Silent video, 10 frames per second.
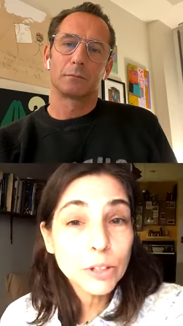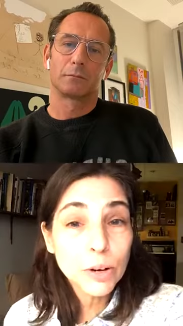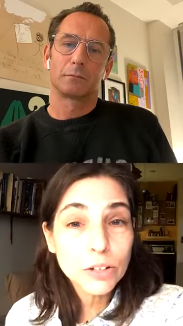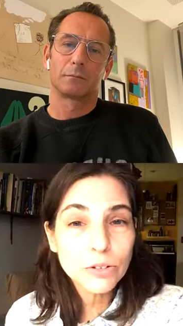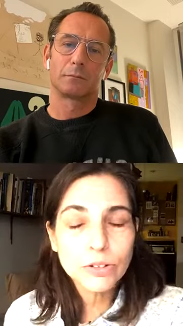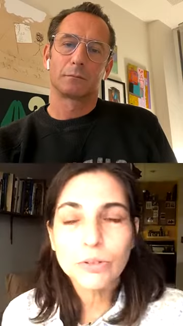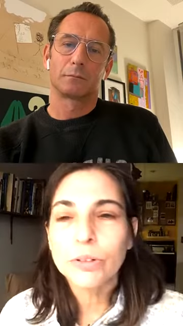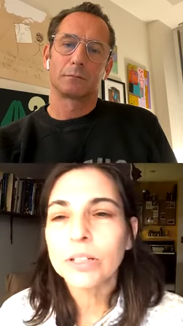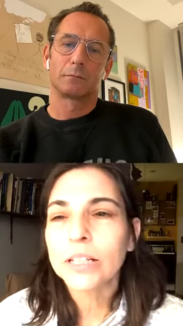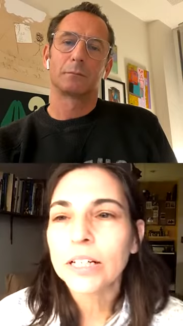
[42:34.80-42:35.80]
Speaker 1: to graduate
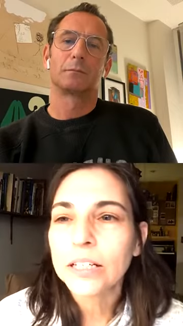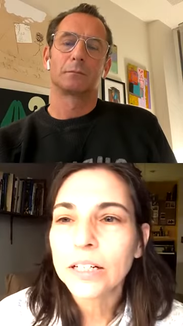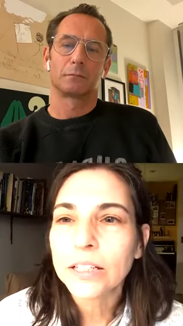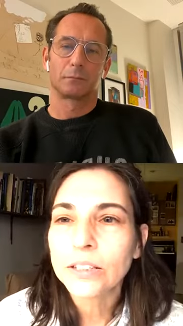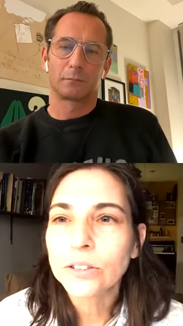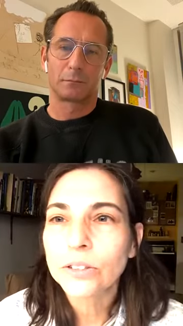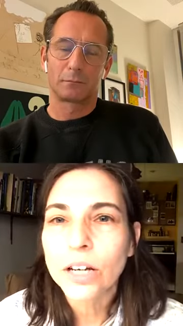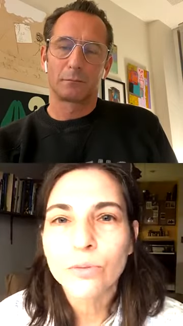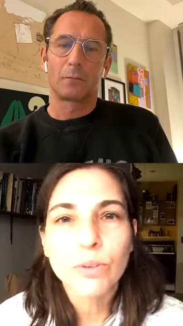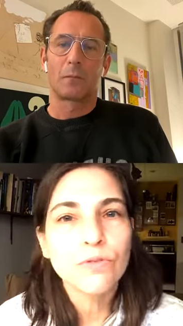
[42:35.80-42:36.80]
school and I, I
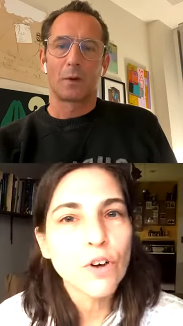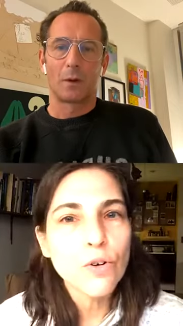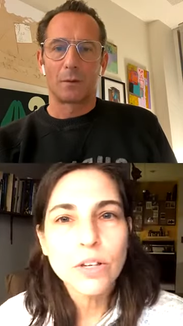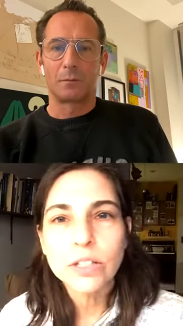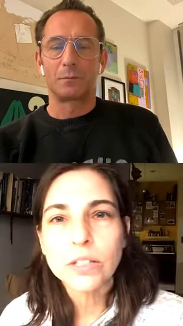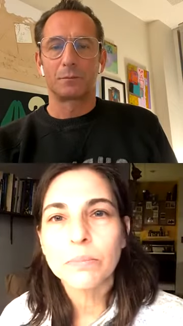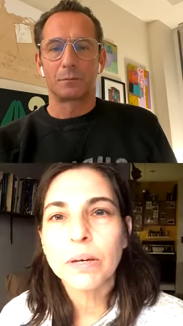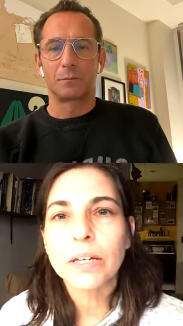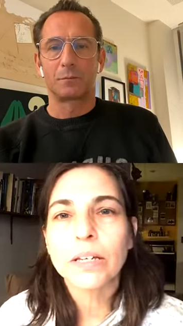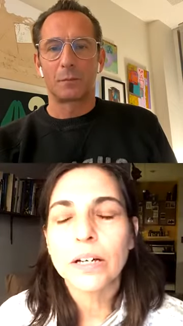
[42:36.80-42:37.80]
kind of refocused to
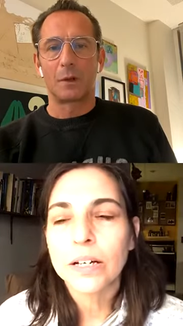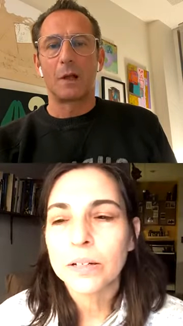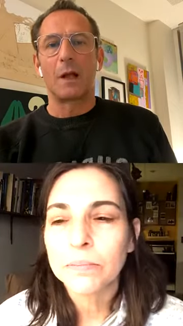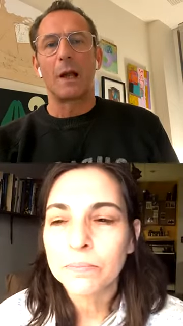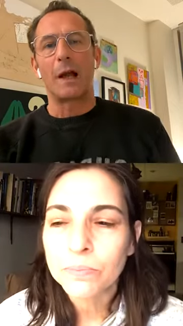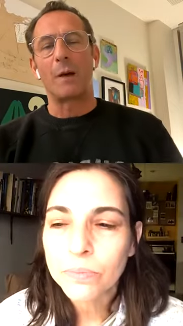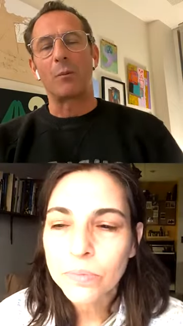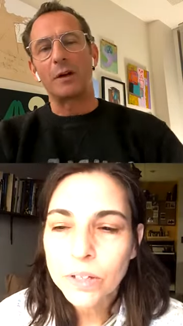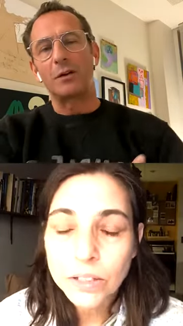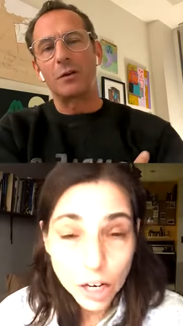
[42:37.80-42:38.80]
make. Um, and
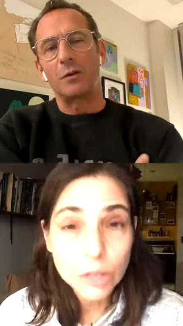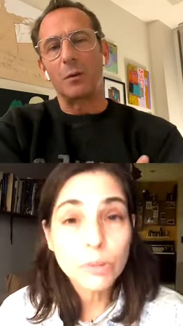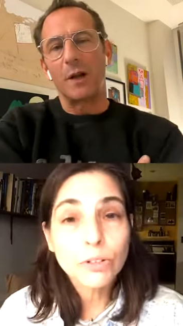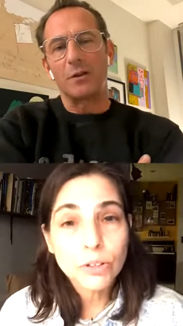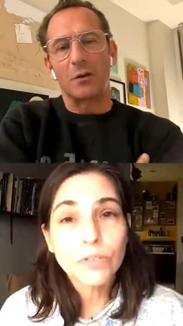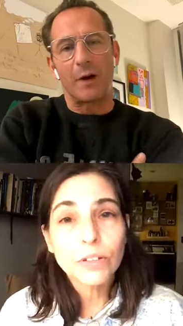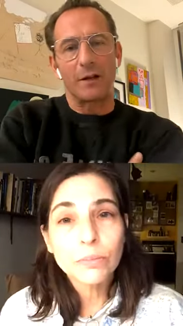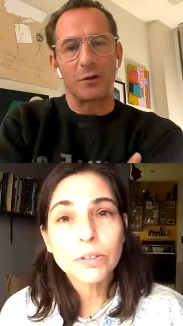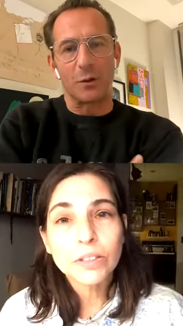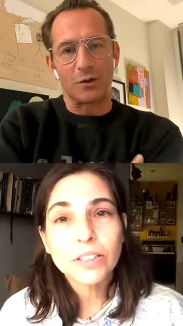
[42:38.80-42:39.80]
where did you, you
Speaker 2: went to
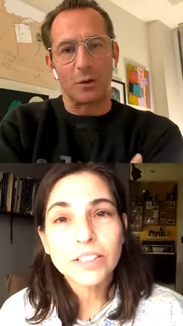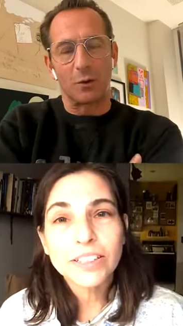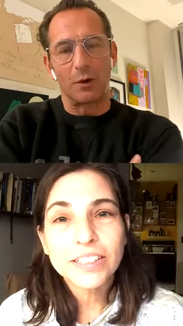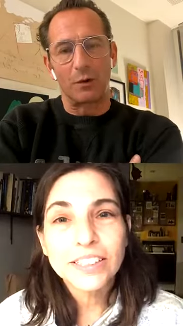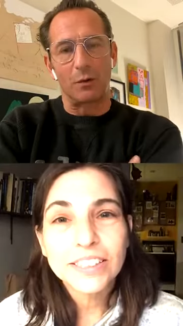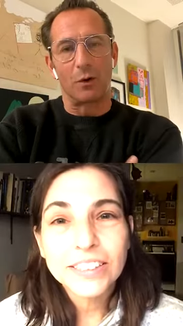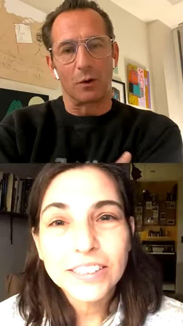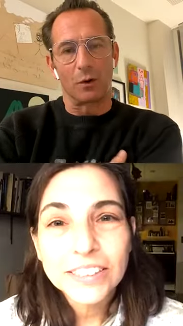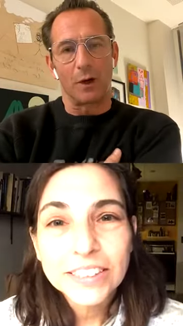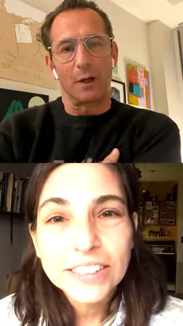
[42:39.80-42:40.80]
graduate school in New
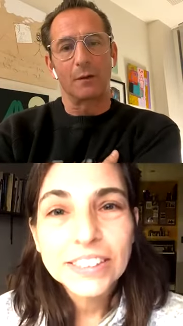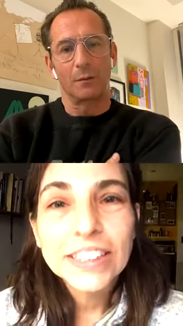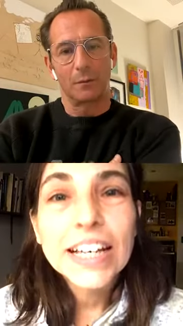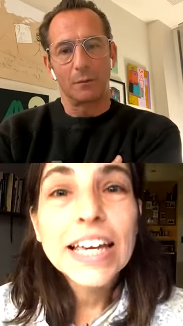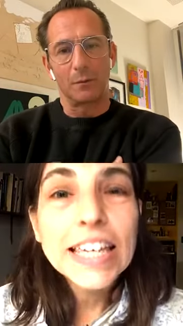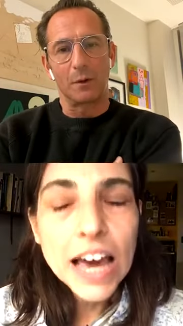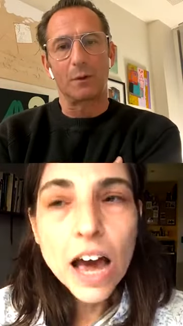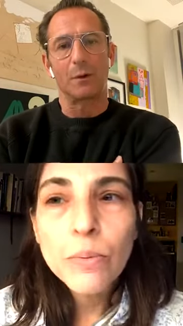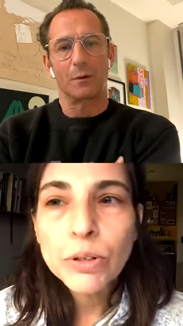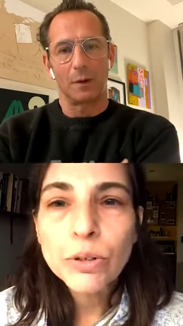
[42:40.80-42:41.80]
York, right? Yeah,
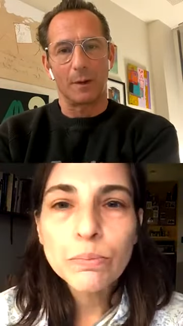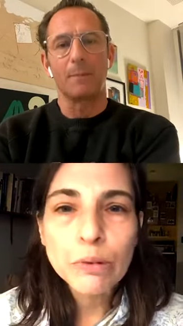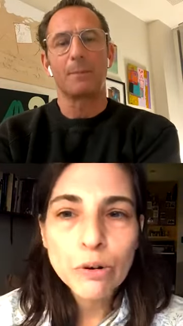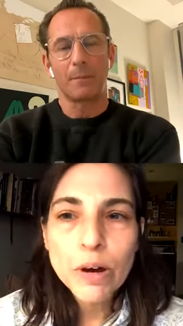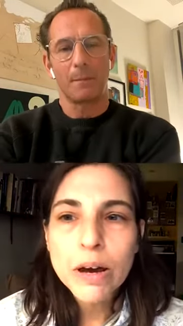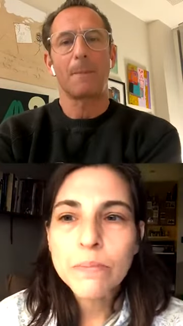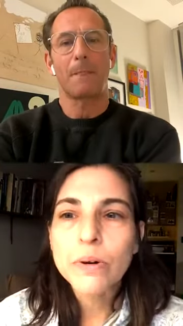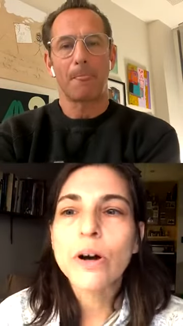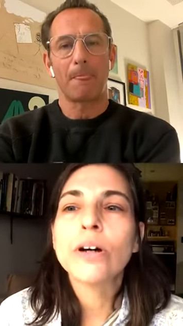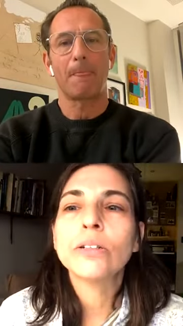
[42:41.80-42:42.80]
York, I went to yeah. a
Speaker 1: program
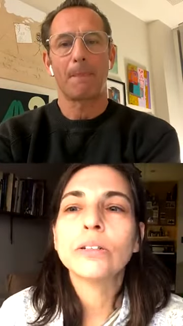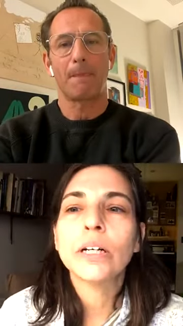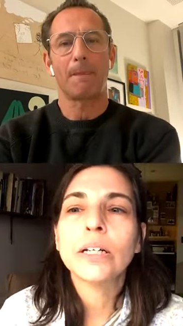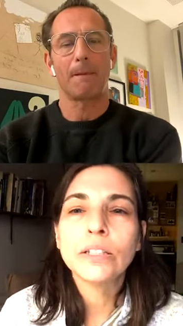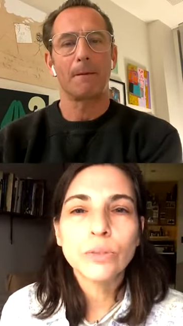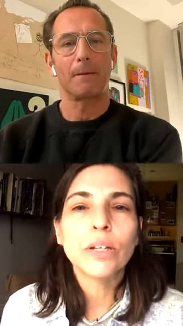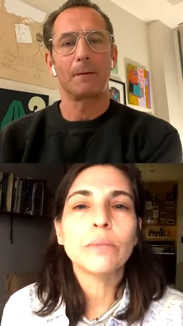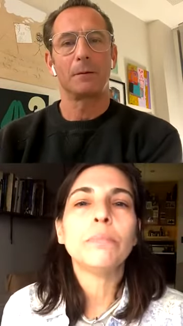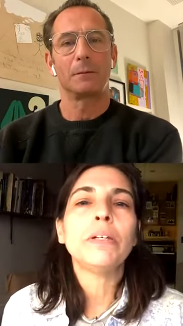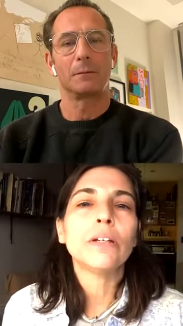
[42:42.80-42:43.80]
called uh,
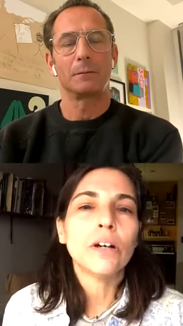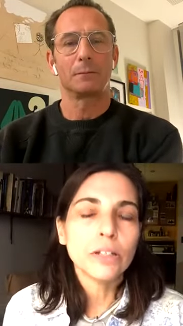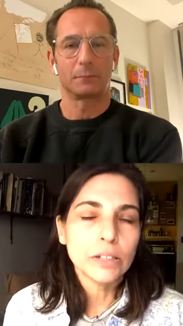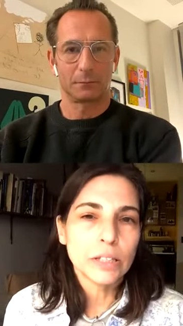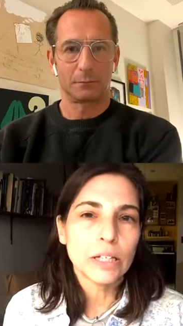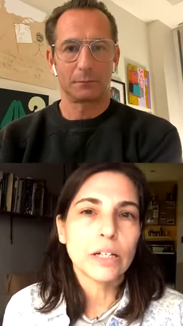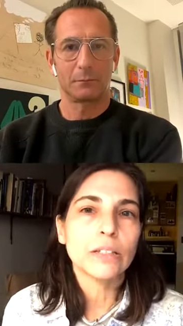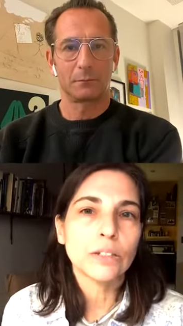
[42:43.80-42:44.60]
Integrated Media Arts at Hunter